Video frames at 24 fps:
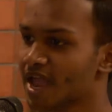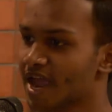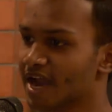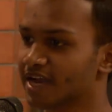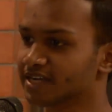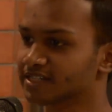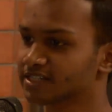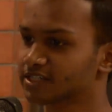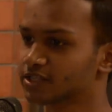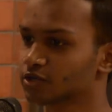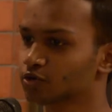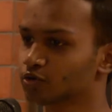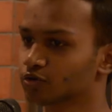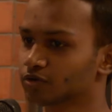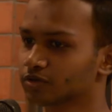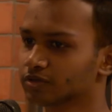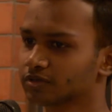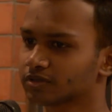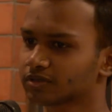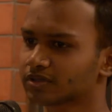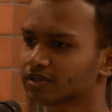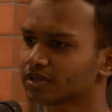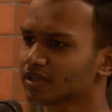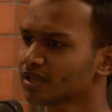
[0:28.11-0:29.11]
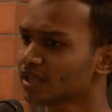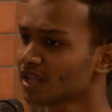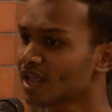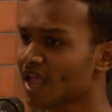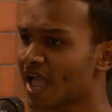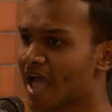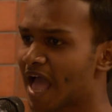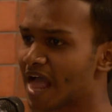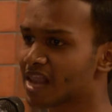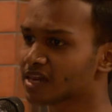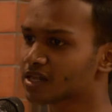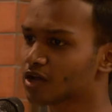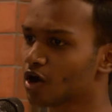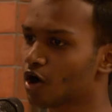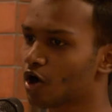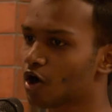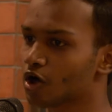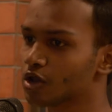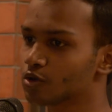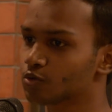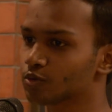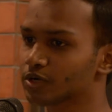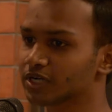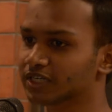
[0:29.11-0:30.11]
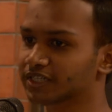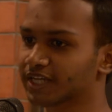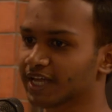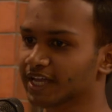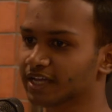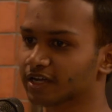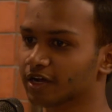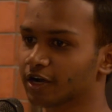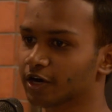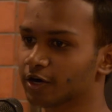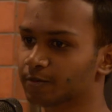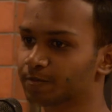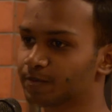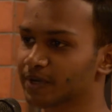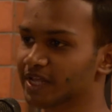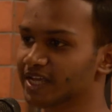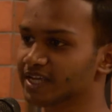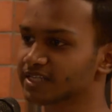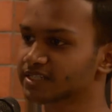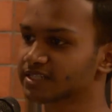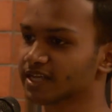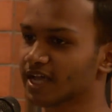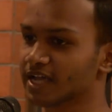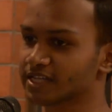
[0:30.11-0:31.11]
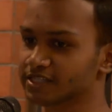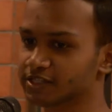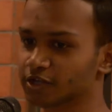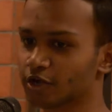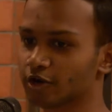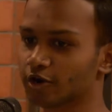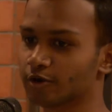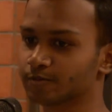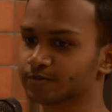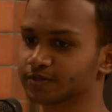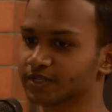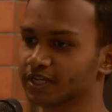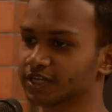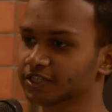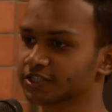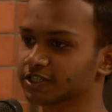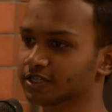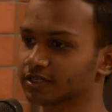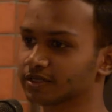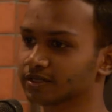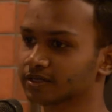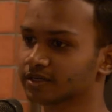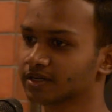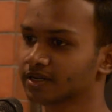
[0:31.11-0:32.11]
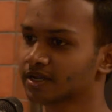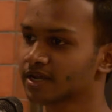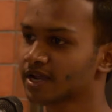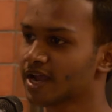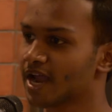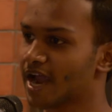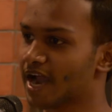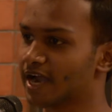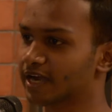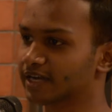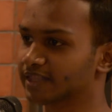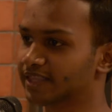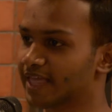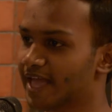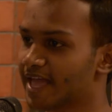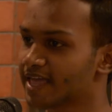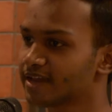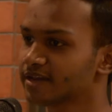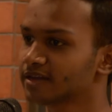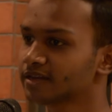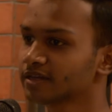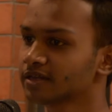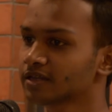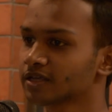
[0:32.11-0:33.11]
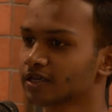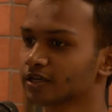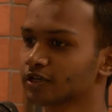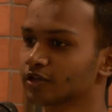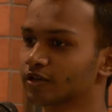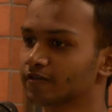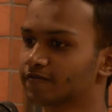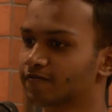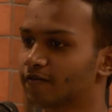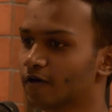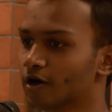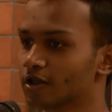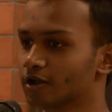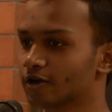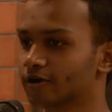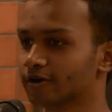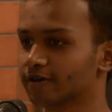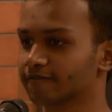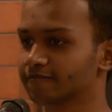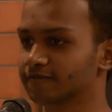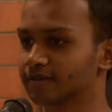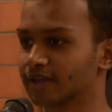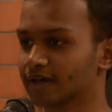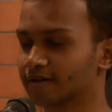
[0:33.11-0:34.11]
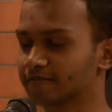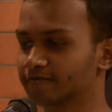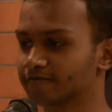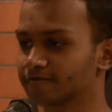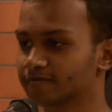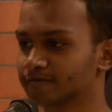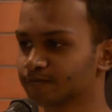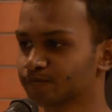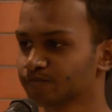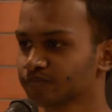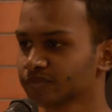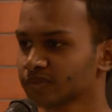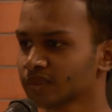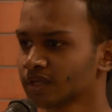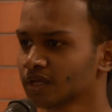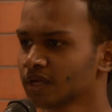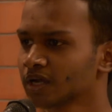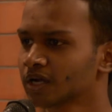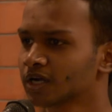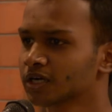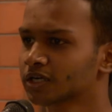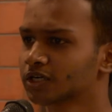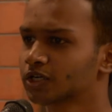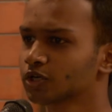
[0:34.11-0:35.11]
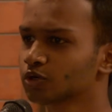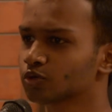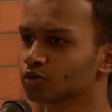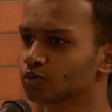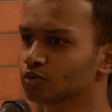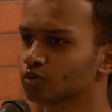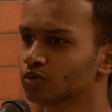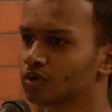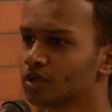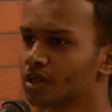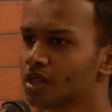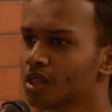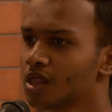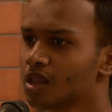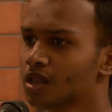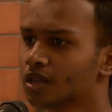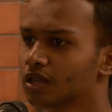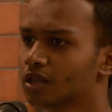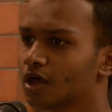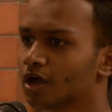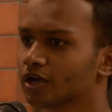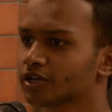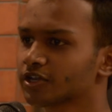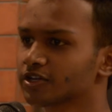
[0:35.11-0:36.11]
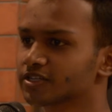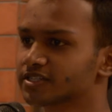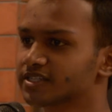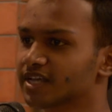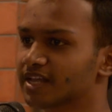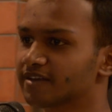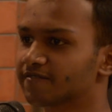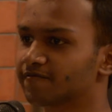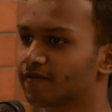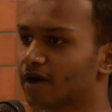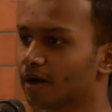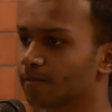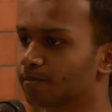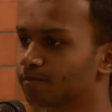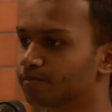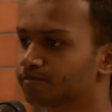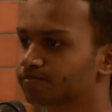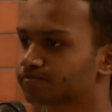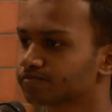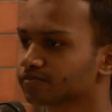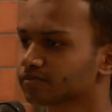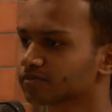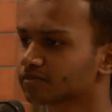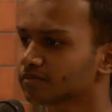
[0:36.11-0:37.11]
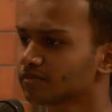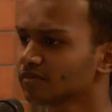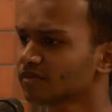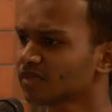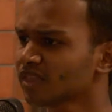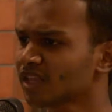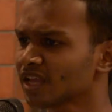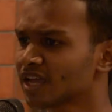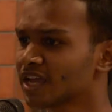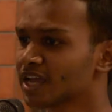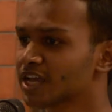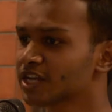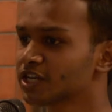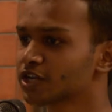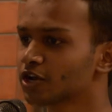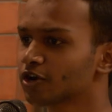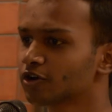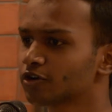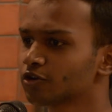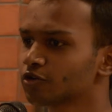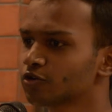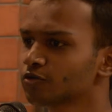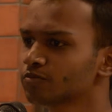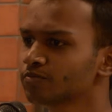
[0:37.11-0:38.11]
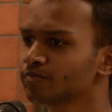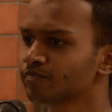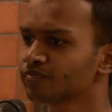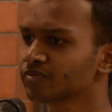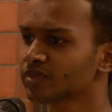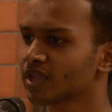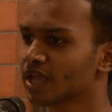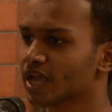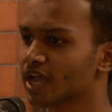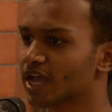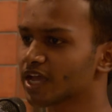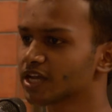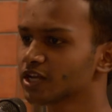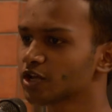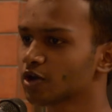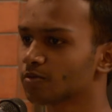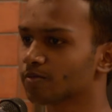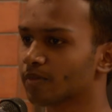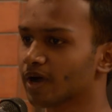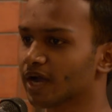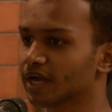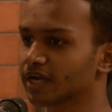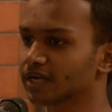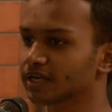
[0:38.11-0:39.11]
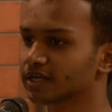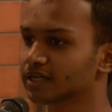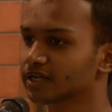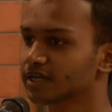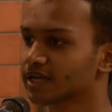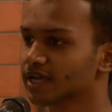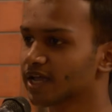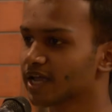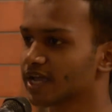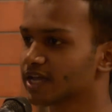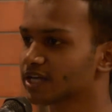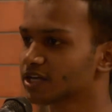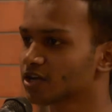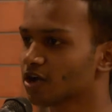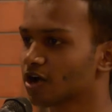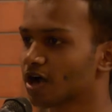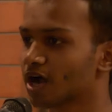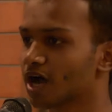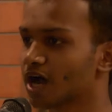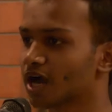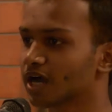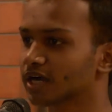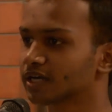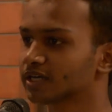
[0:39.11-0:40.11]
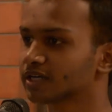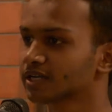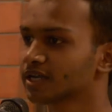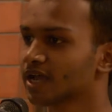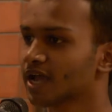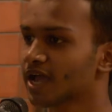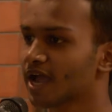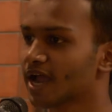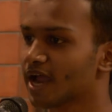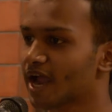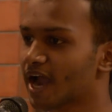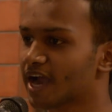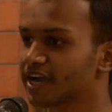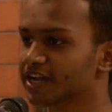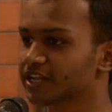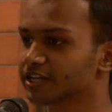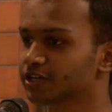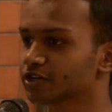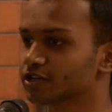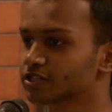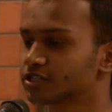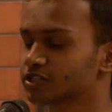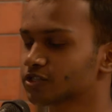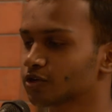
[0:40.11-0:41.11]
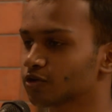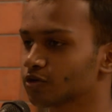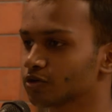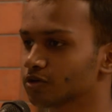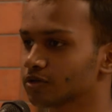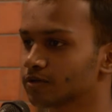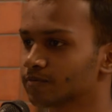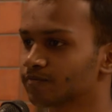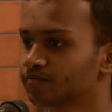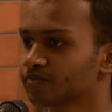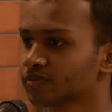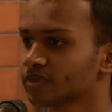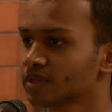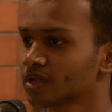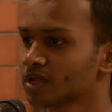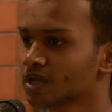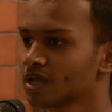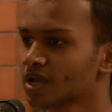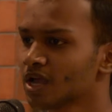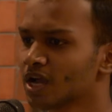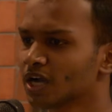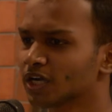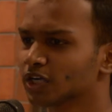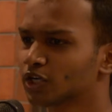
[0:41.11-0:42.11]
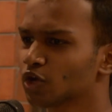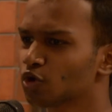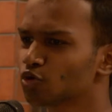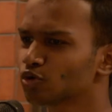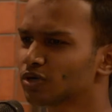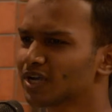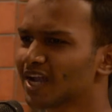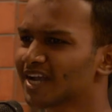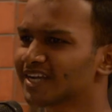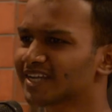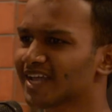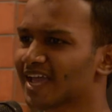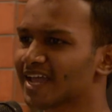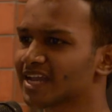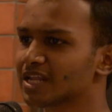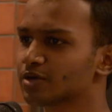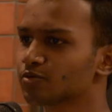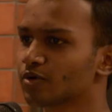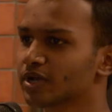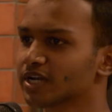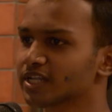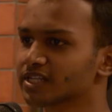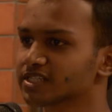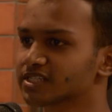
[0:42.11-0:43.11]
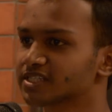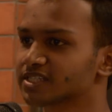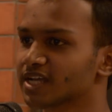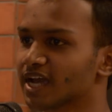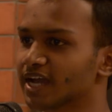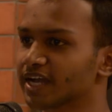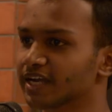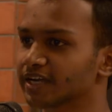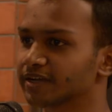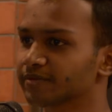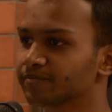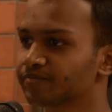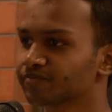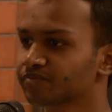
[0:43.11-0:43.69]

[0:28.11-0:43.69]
And soon, alcohol will take her place as your obsession, and then you'll fall out of love. Two, lock yourself up. In your room, in your mind, in your heart, and in your soul. Don't let anyone inside.